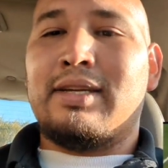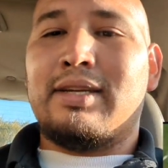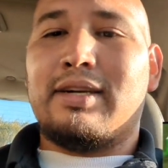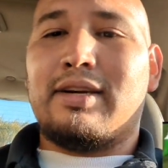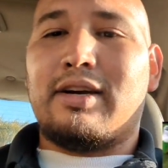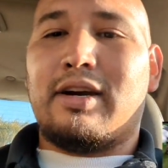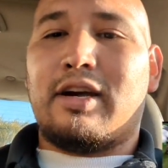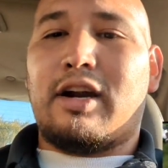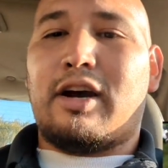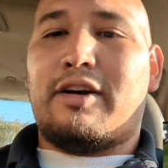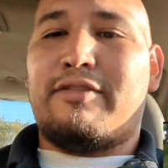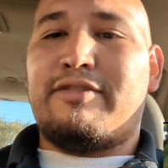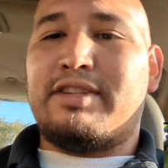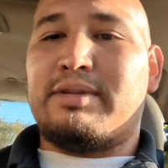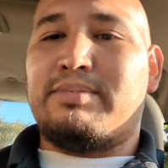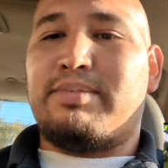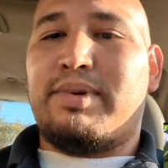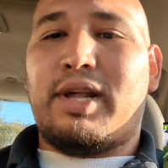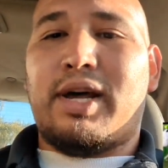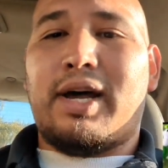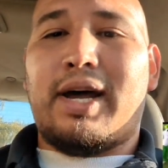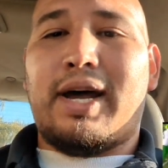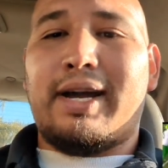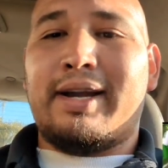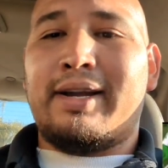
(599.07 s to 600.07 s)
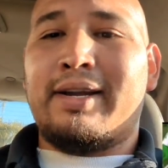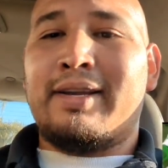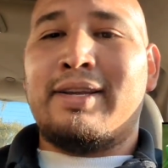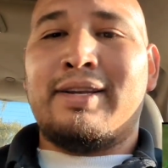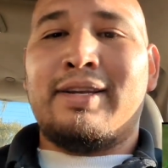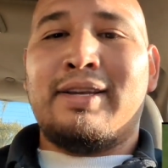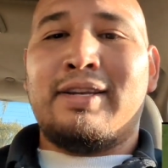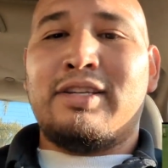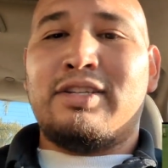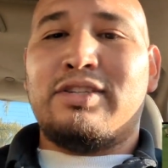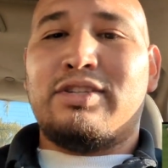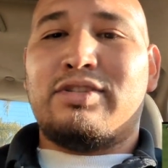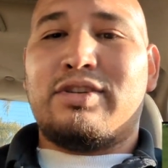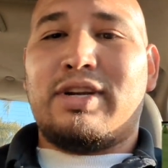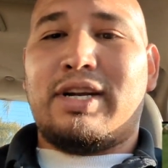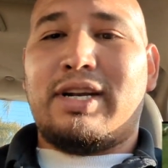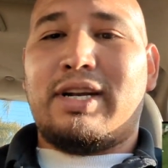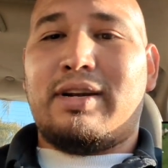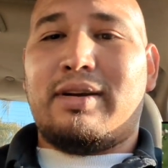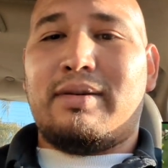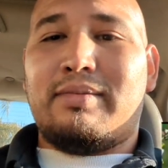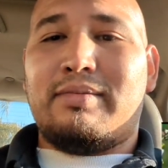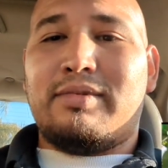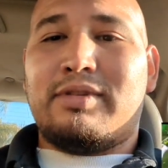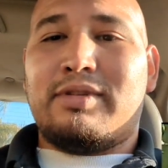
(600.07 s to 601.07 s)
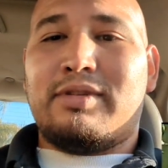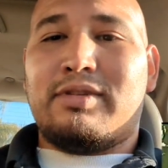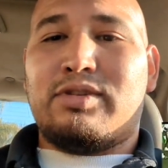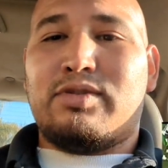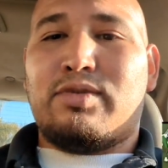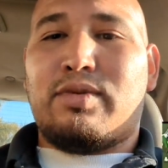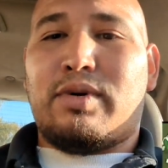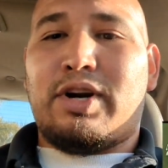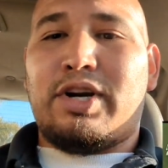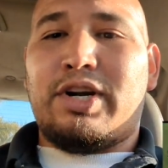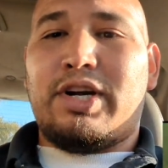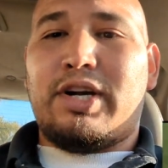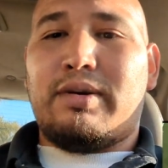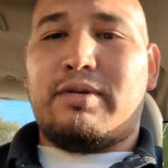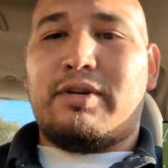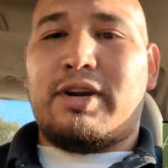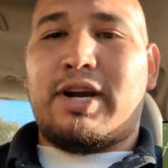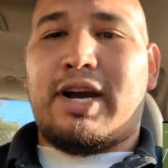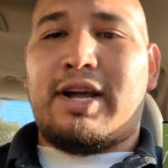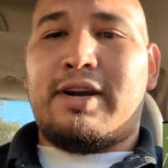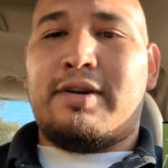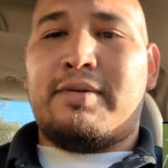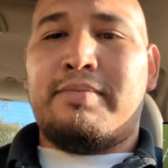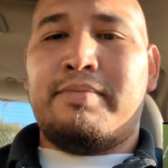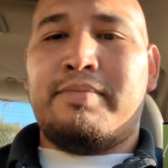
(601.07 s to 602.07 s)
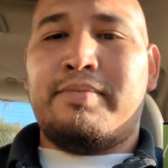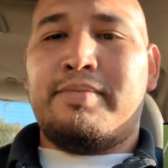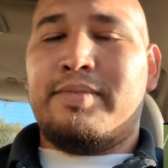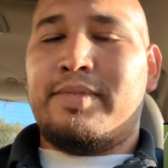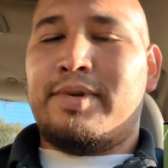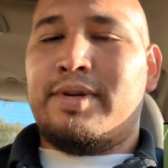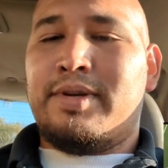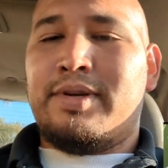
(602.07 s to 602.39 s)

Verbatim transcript: Got off his block. Straight up, squared up, got him.